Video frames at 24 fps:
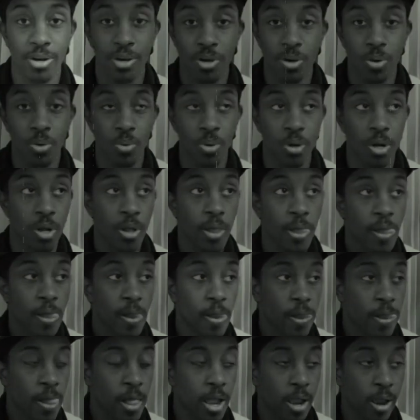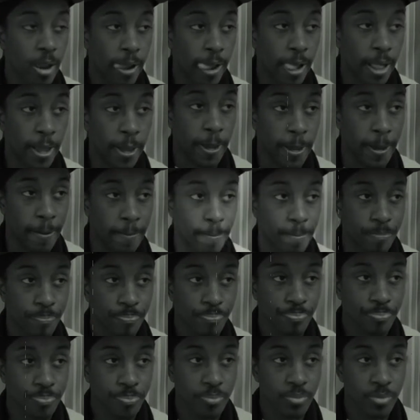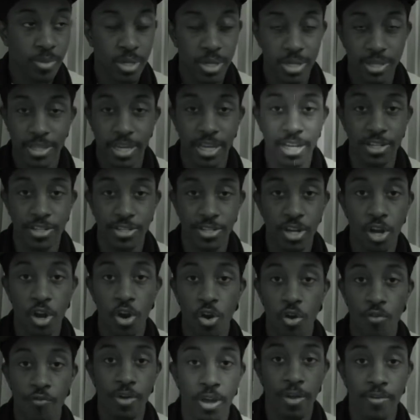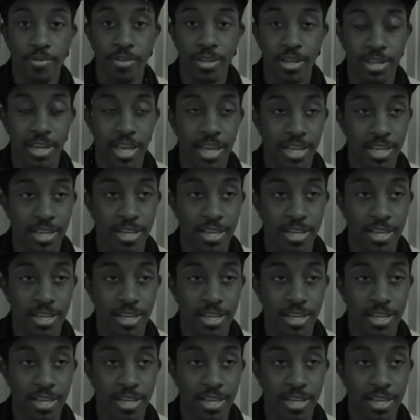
of nowhere. And they deserve everything they